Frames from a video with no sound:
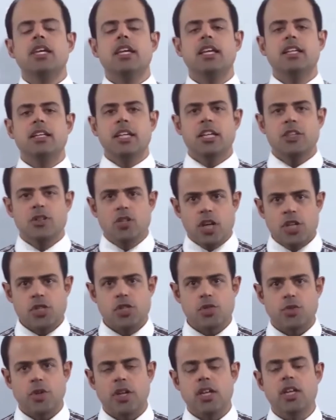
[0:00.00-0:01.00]
in
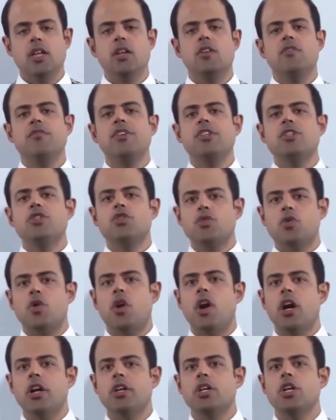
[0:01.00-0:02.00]
industry, we
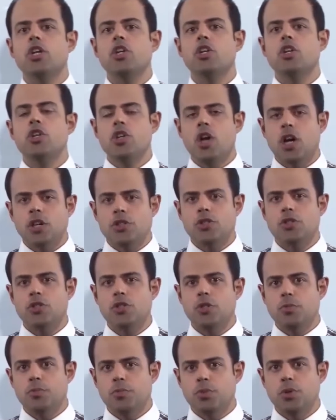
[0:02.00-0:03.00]
try not
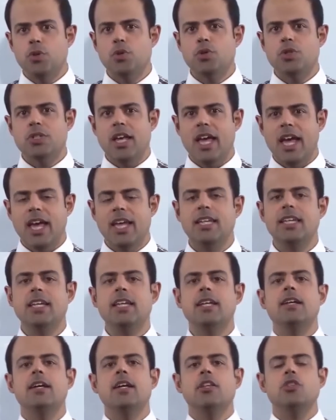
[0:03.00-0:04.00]
to put
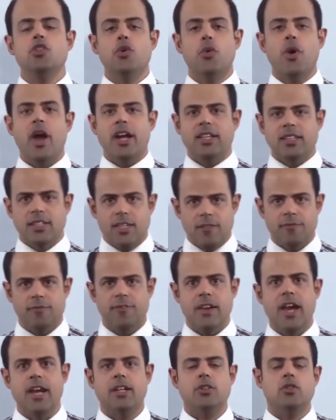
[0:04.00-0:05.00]
any direct
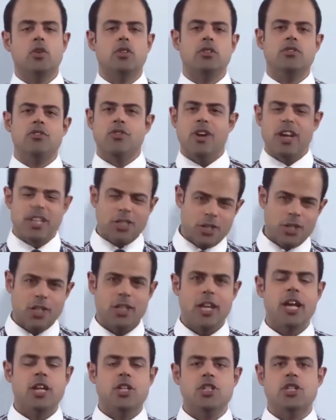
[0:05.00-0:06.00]
effect or direct
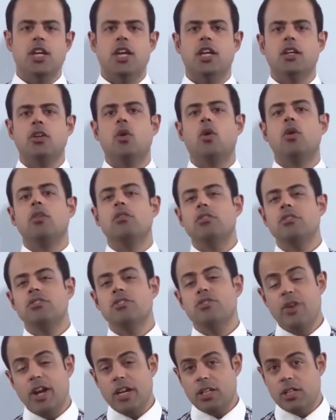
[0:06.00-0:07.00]
connection or
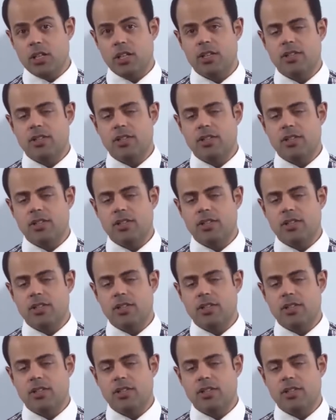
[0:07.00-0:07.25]
direct